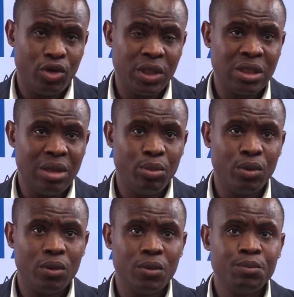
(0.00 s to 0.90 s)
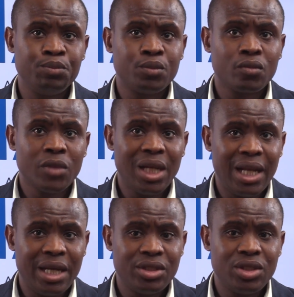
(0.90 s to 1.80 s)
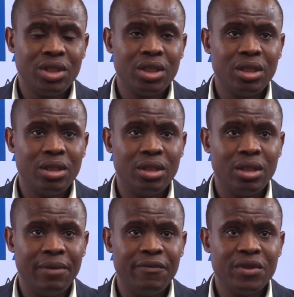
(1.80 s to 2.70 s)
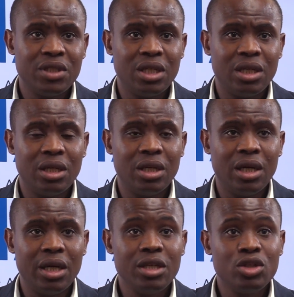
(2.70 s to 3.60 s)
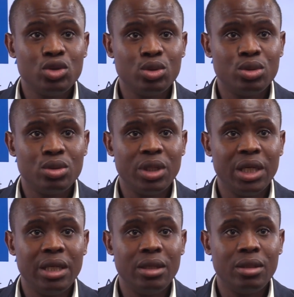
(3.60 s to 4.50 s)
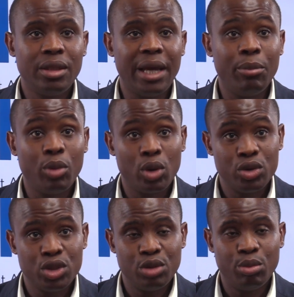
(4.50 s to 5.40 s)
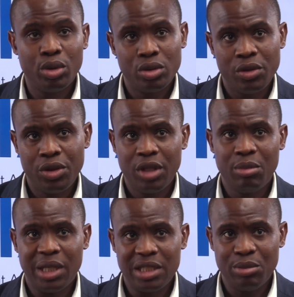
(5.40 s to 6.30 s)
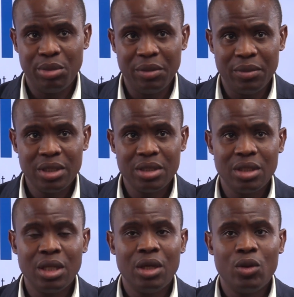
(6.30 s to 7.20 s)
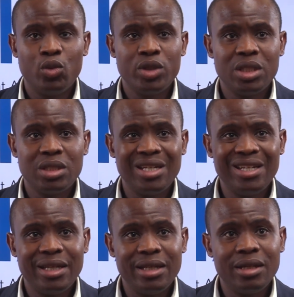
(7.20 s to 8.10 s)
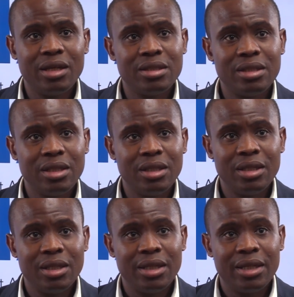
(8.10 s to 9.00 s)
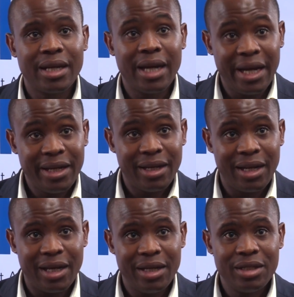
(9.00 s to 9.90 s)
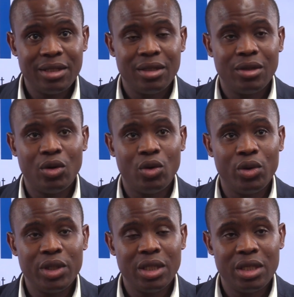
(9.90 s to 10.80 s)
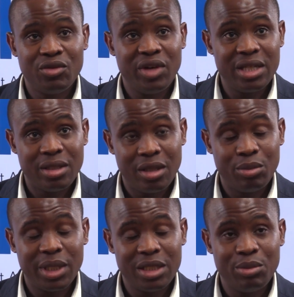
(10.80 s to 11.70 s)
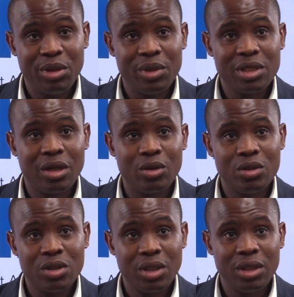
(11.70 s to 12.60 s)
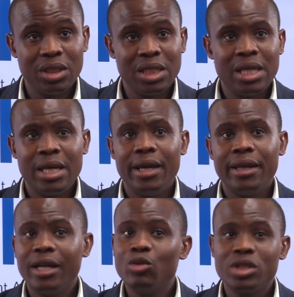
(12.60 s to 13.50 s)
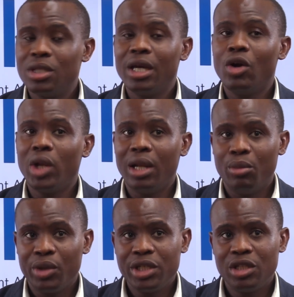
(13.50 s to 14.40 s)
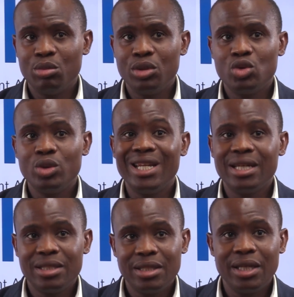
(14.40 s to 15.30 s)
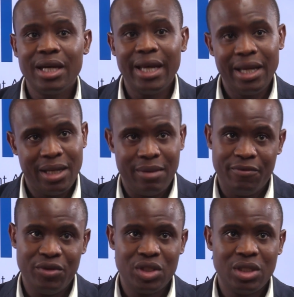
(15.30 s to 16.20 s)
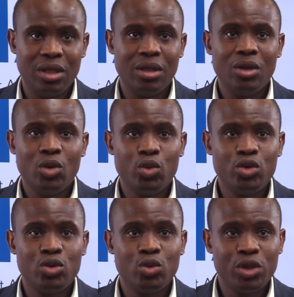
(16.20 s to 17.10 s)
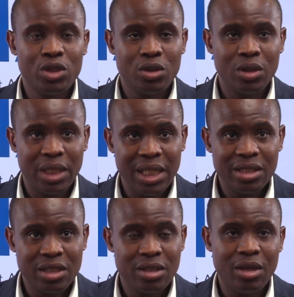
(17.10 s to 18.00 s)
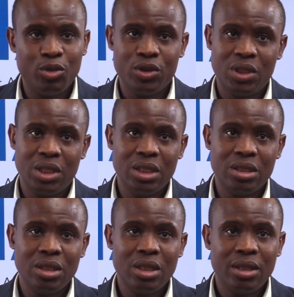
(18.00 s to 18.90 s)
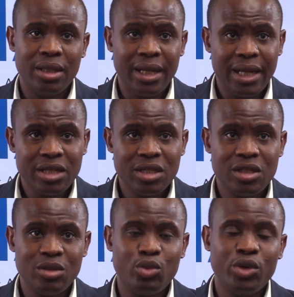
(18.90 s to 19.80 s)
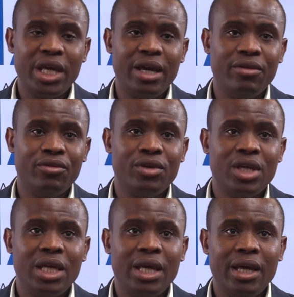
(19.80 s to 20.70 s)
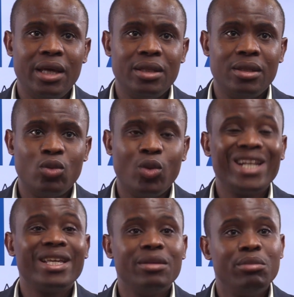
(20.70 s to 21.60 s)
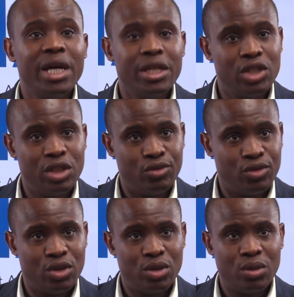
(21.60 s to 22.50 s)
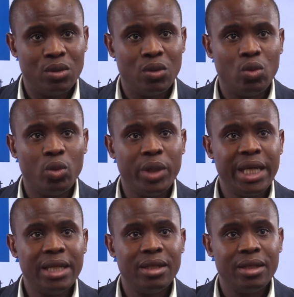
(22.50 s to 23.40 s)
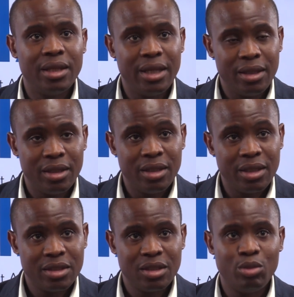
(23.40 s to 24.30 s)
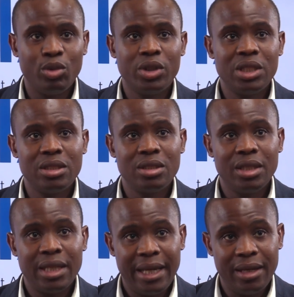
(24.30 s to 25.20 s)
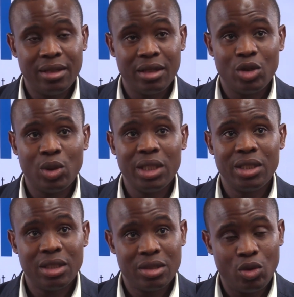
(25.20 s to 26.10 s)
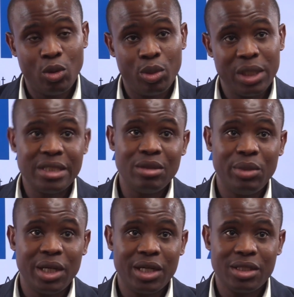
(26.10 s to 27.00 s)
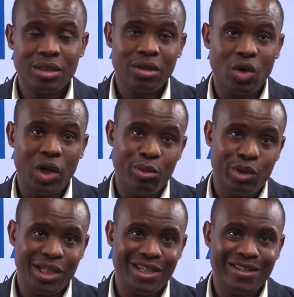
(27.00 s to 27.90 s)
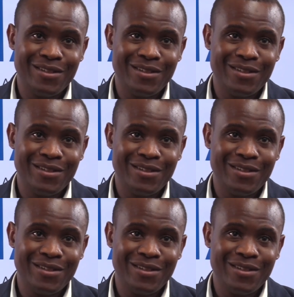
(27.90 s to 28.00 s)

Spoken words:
For example, last year, NAMFISA issued a typology report on third-party payments, which is really an industry guideline or as far as third-party payments are concerned, and that was a collaboration between NaSIA and NAMFISA, which really just demonstrates the relationship we have and what can be achieved when the industry bodies and regulators or policymakers collaborate.